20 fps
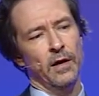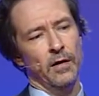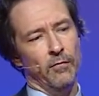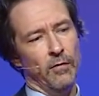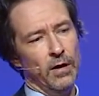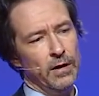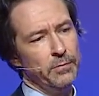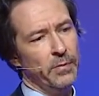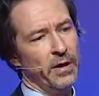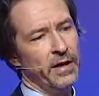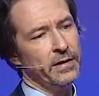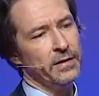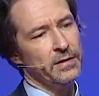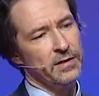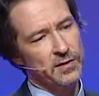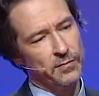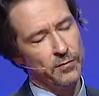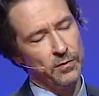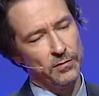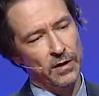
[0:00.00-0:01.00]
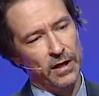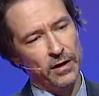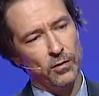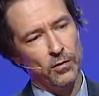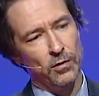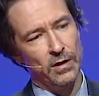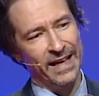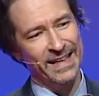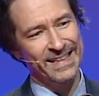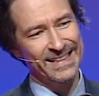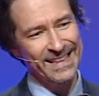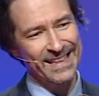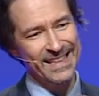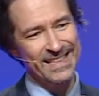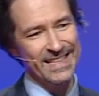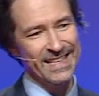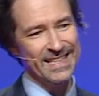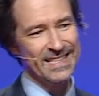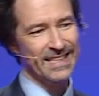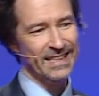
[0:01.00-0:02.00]
One bucket is what I call
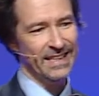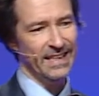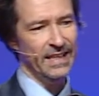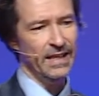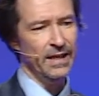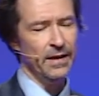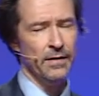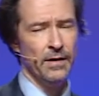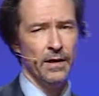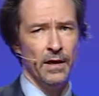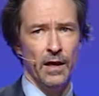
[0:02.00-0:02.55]
identity is key,